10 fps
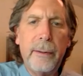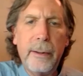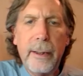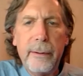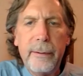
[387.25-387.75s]
and
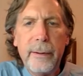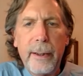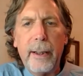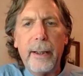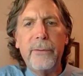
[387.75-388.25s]
Ignite
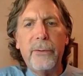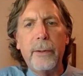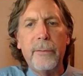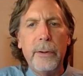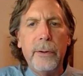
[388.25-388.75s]
today is sort
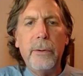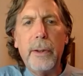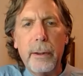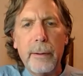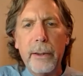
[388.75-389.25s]
of a new
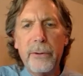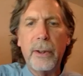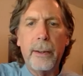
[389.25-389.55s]
iteration